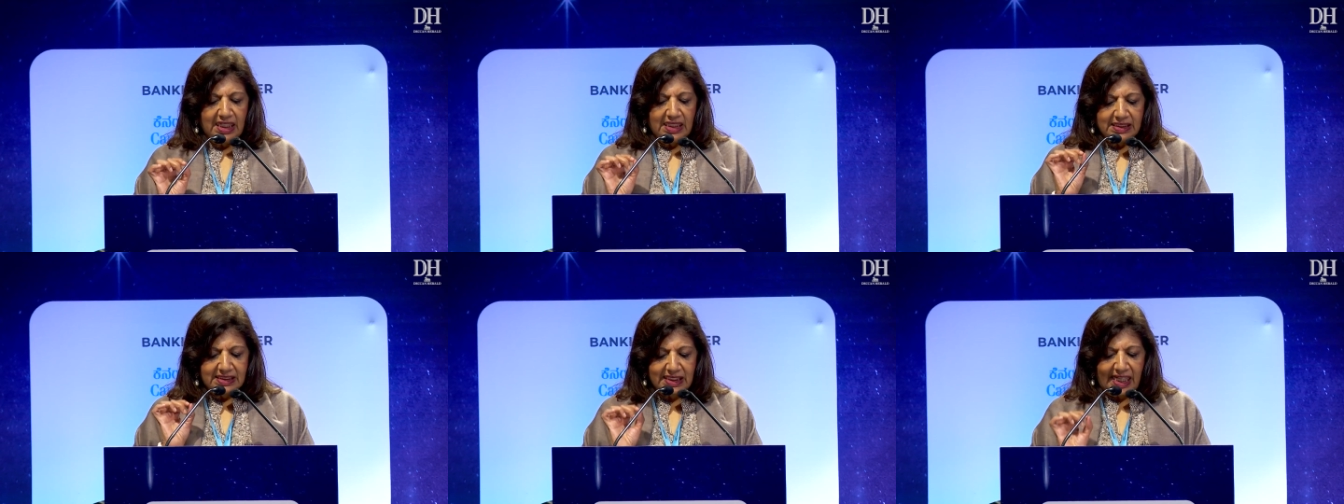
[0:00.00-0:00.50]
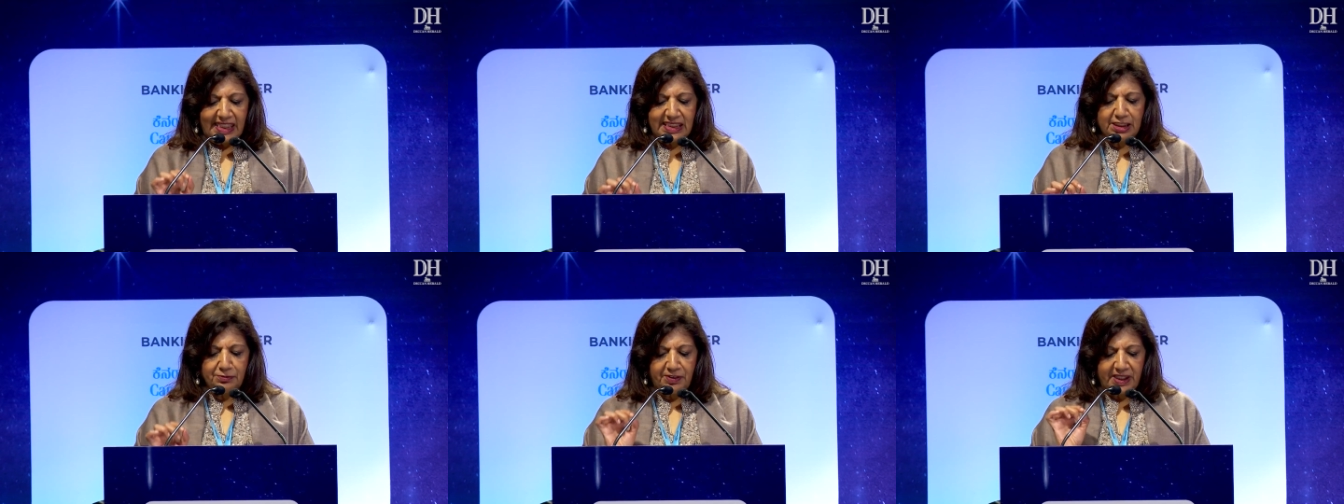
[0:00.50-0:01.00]

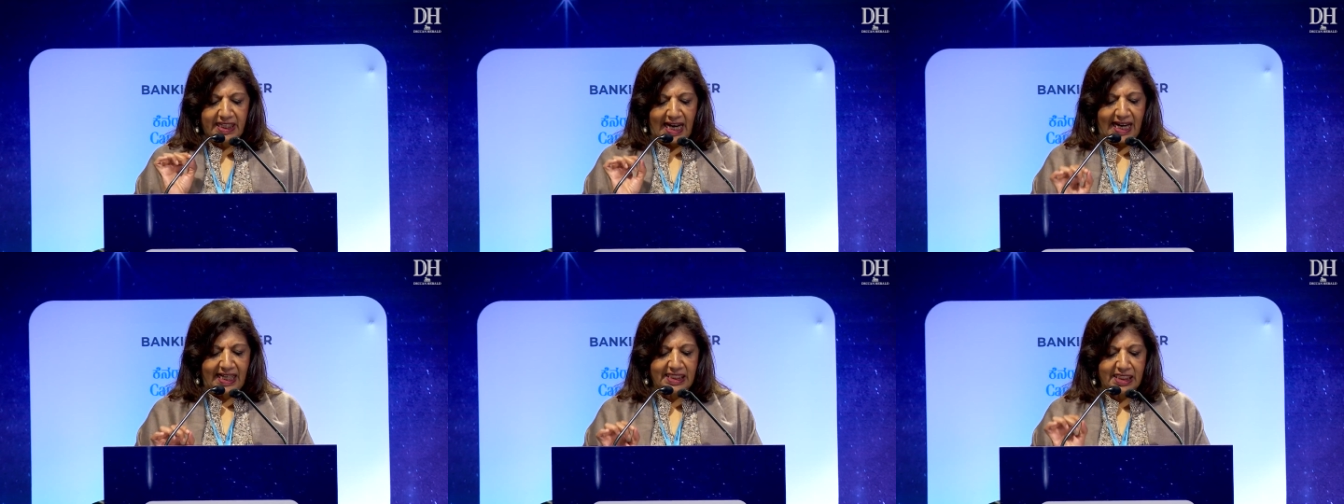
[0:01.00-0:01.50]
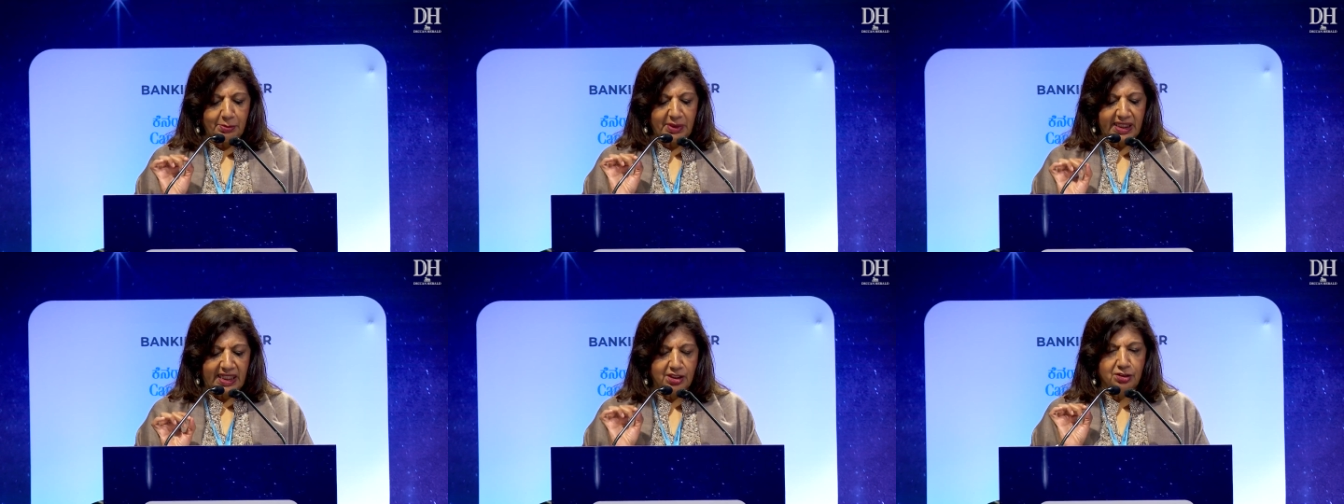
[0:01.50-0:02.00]
scientific,
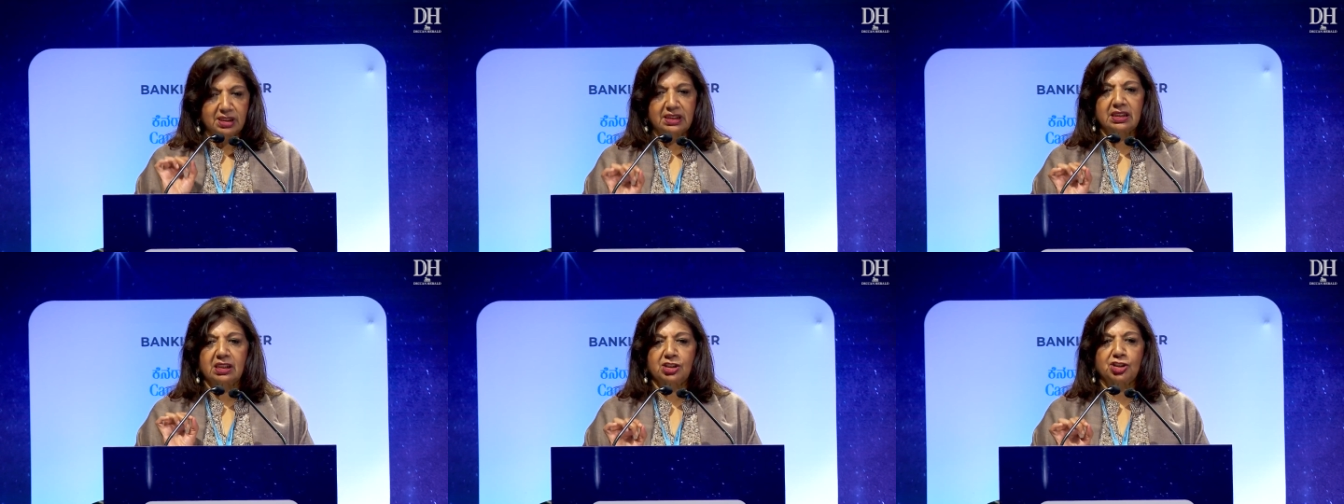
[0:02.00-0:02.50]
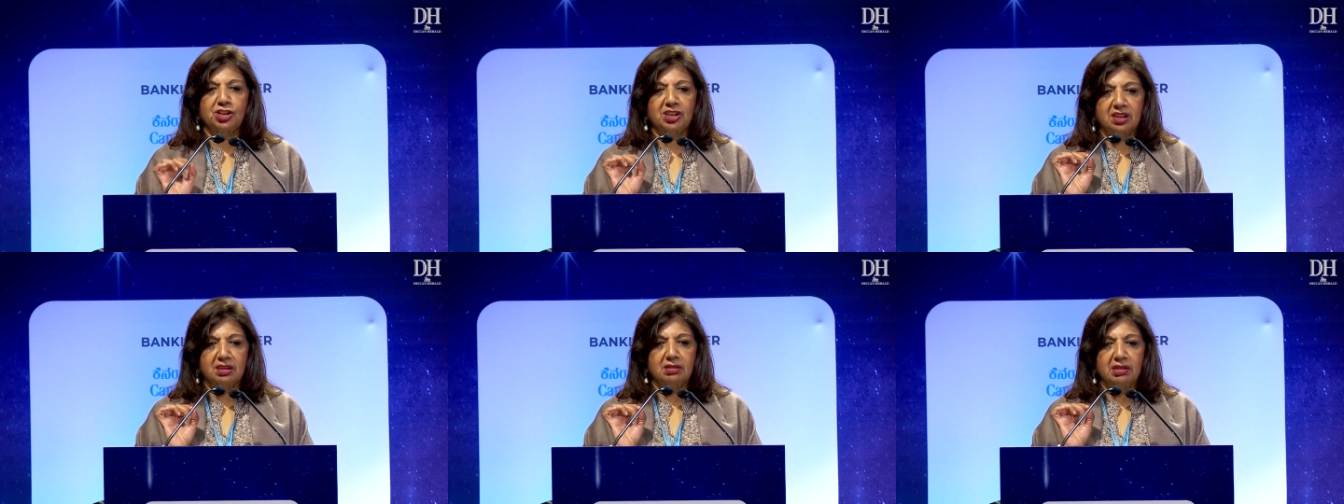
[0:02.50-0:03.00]
academic, and research
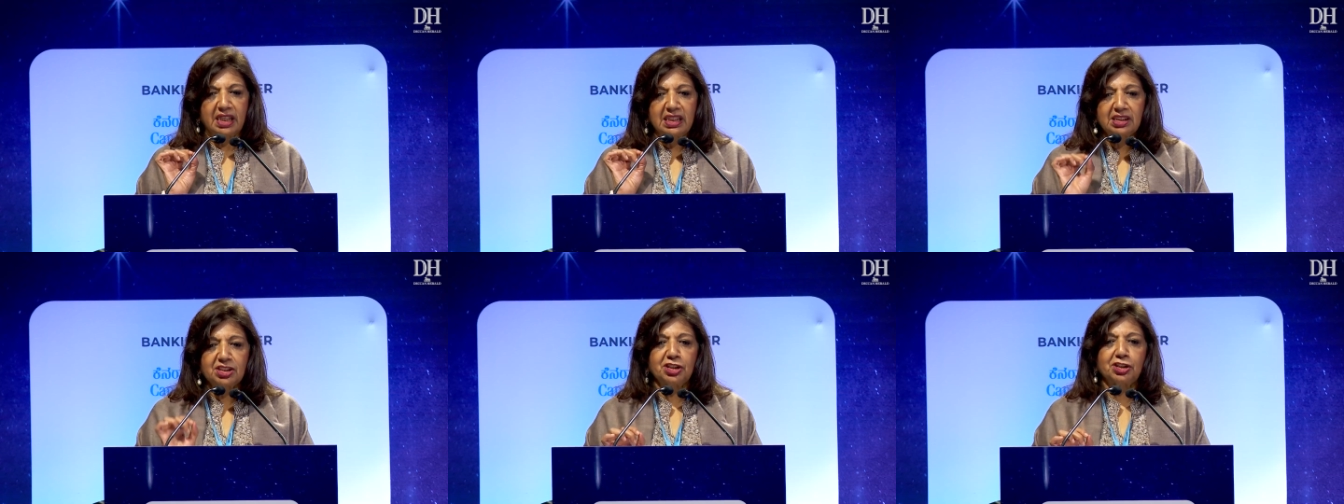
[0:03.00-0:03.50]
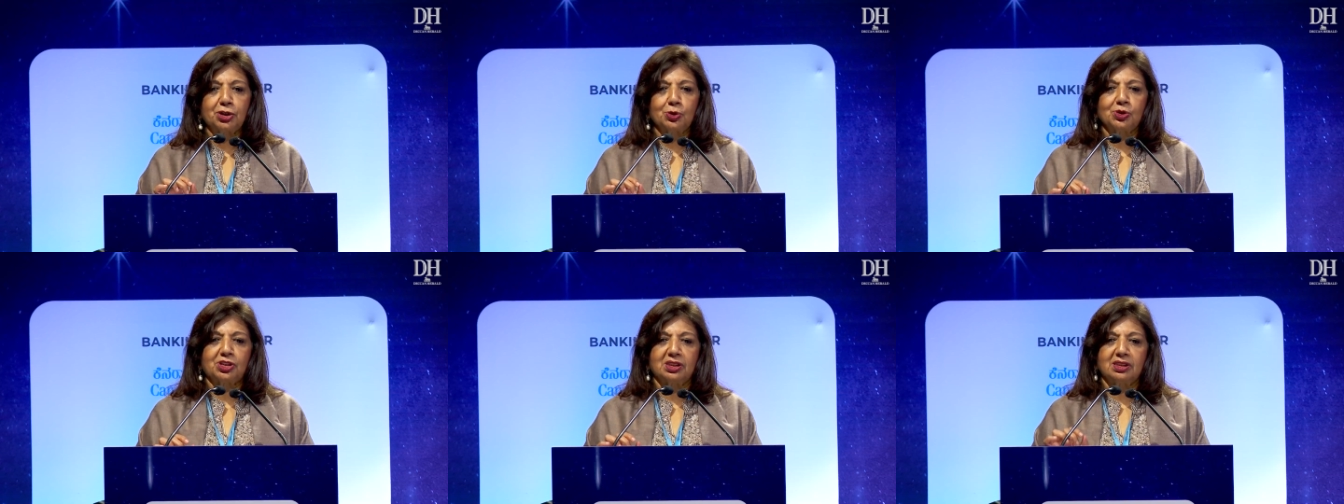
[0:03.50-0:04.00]

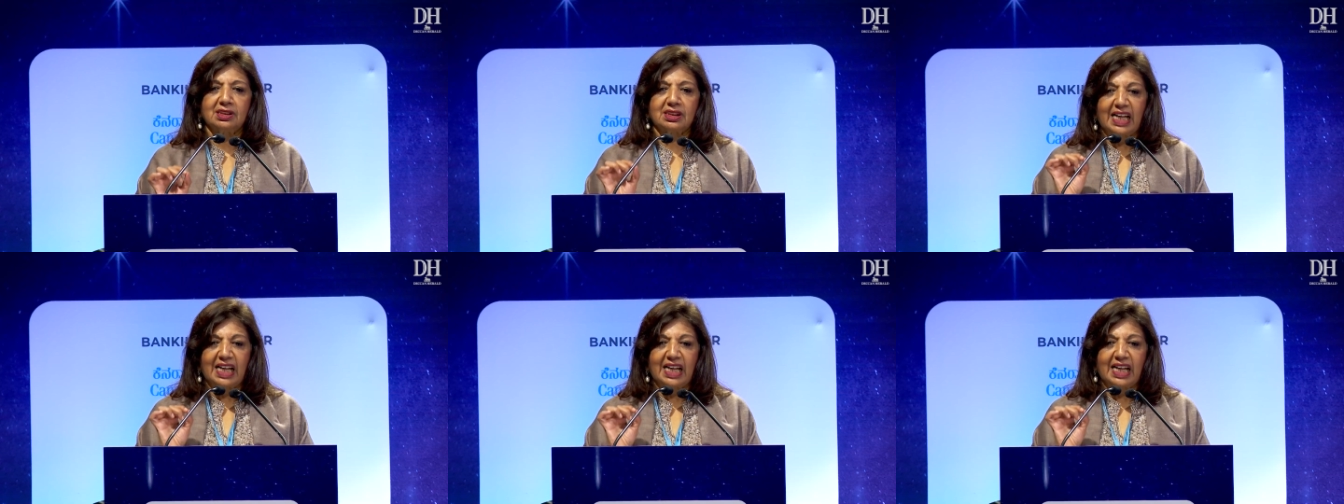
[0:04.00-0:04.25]
institutions